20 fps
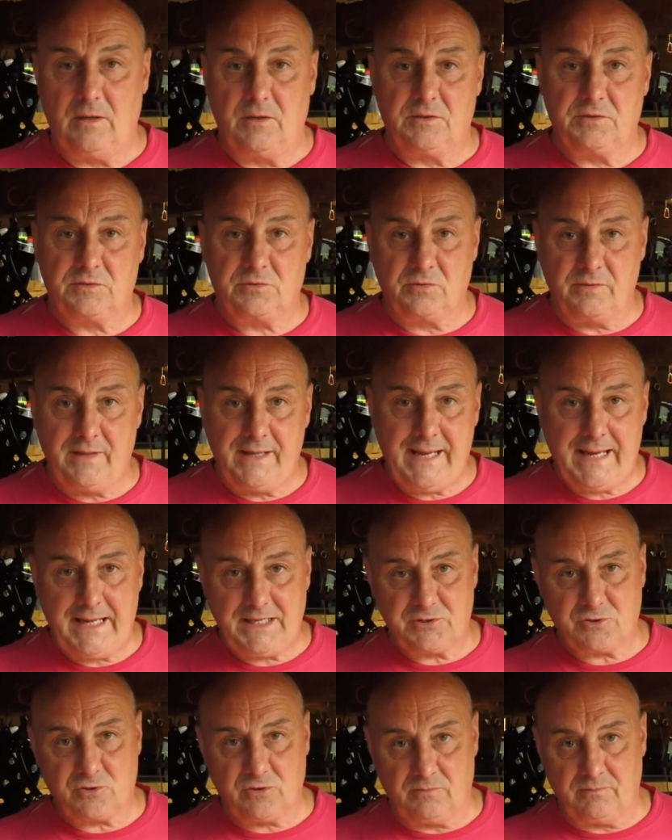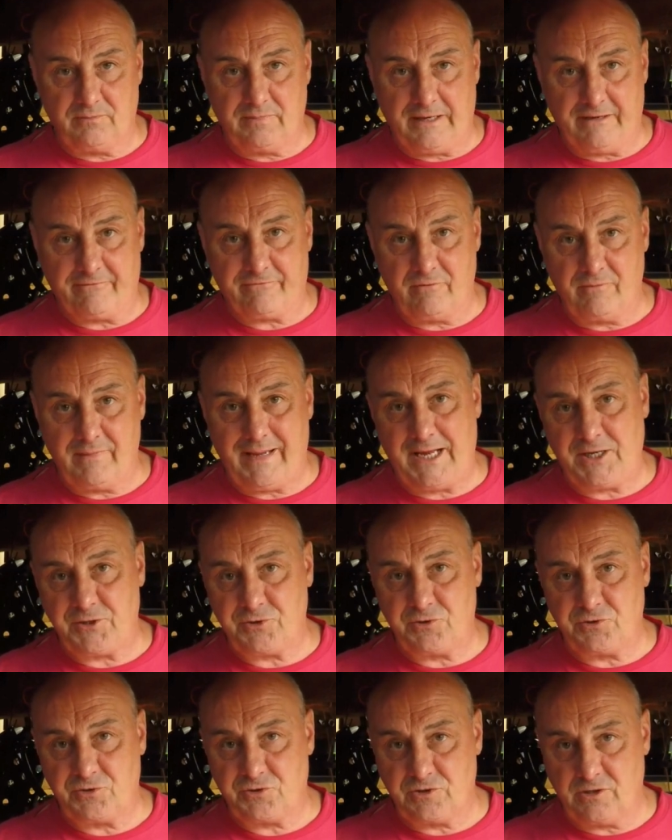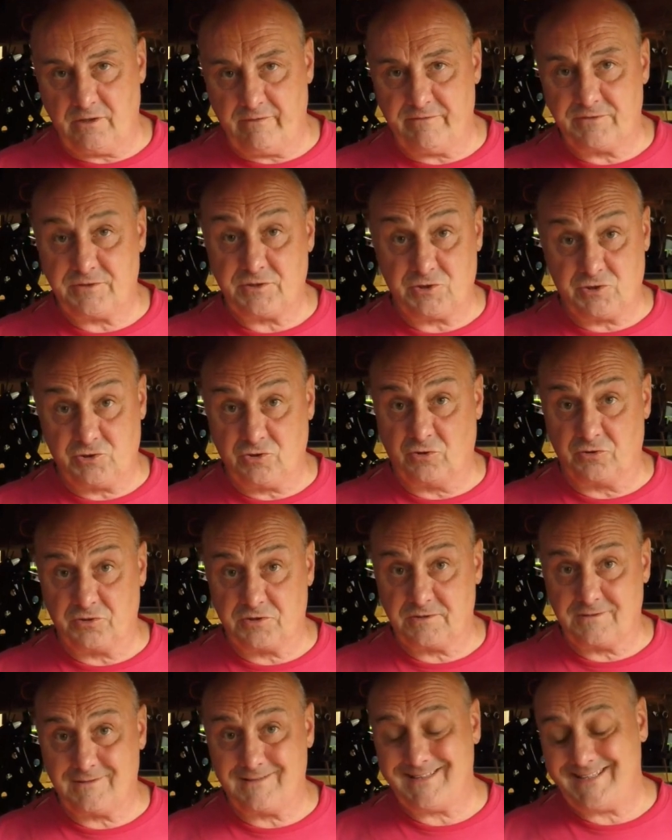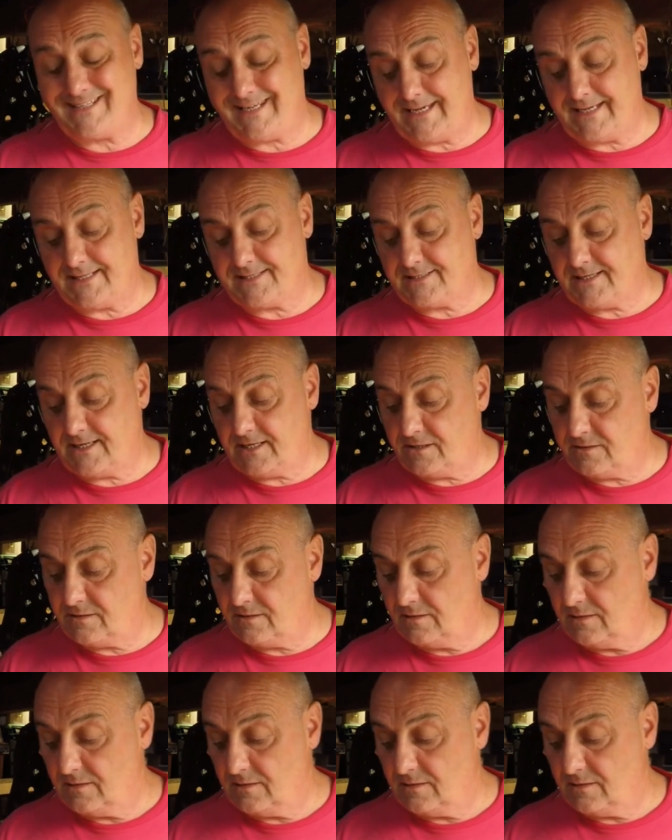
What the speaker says: So the head's come back from Engine Services Dunstan, Gateshead.